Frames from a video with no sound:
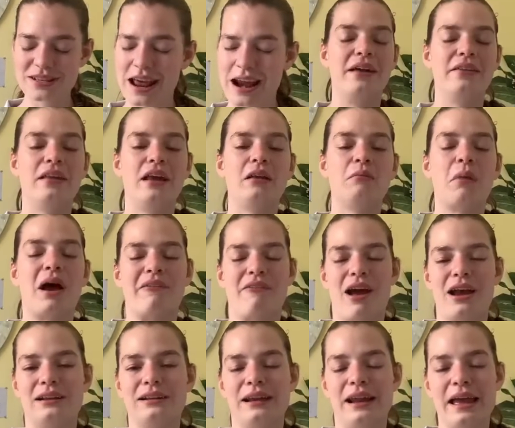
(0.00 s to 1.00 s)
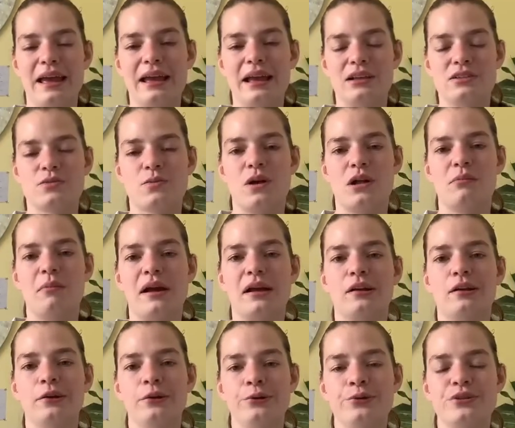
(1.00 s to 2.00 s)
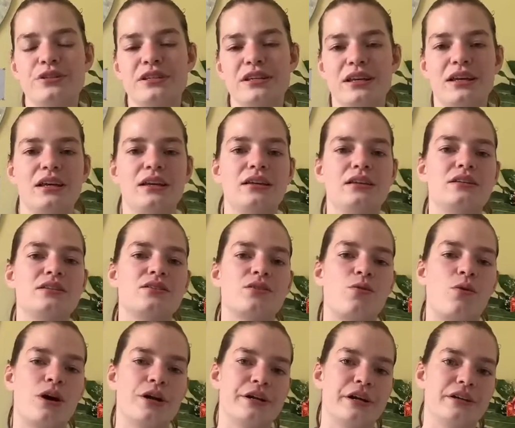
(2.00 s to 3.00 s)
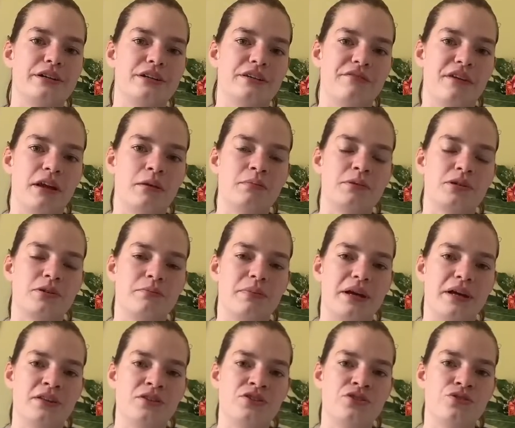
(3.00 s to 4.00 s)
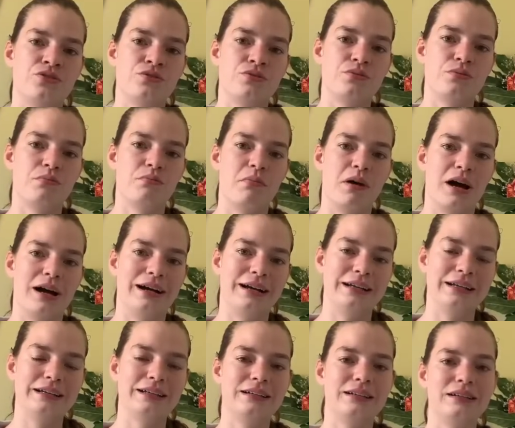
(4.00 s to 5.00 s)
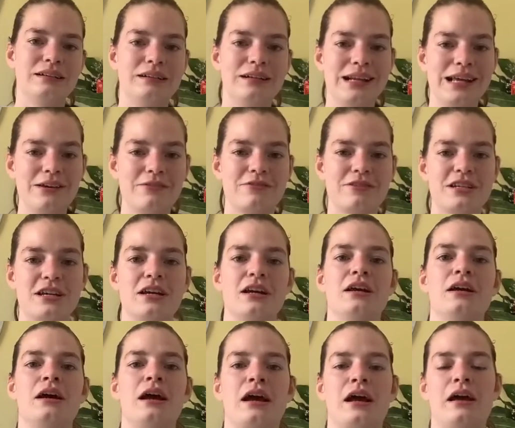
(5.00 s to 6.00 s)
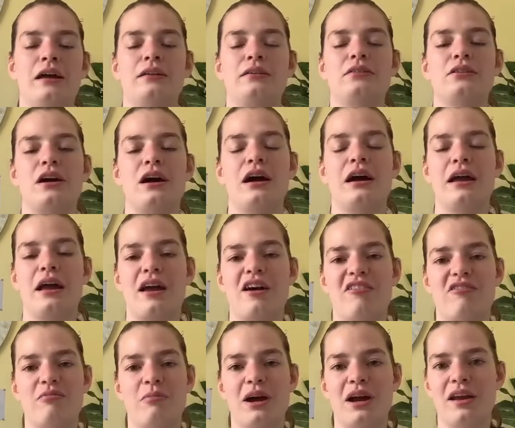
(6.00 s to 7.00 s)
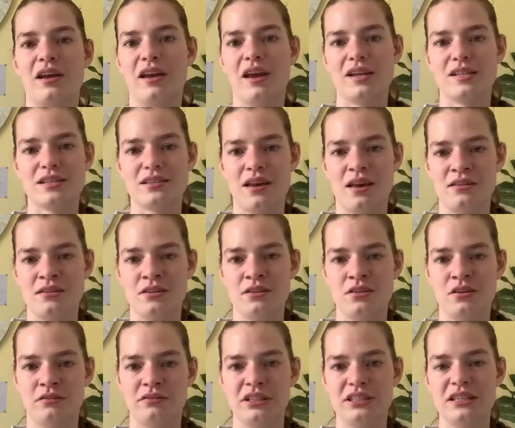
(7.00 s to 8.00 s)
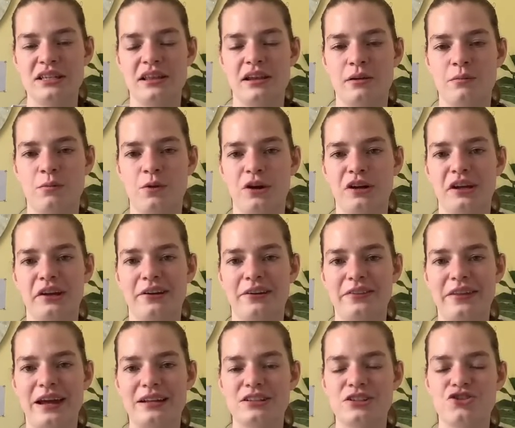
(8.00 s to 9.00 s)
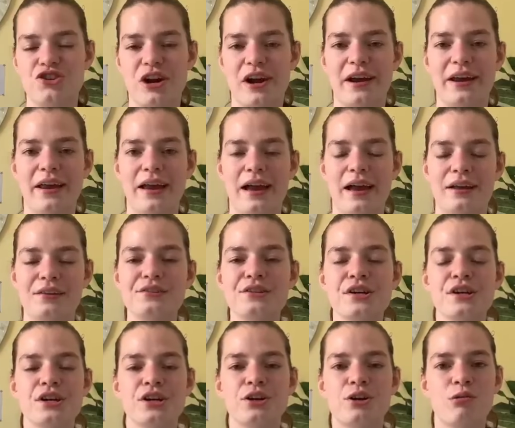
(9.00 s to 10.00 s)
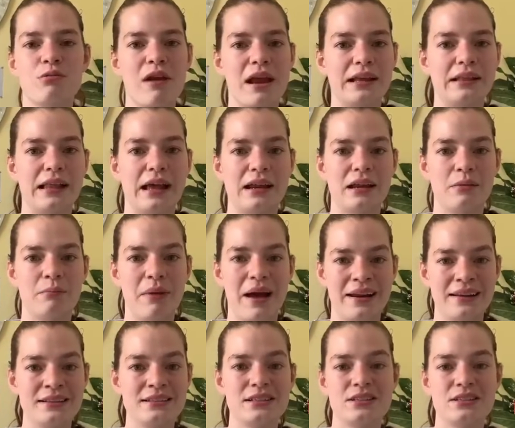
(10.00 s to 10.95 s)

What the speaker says: And then my right leg as well, my glute is quite underdeveloped compared to my left, and I have my exercises obviously that I'm working on that to try and correct that imbalance.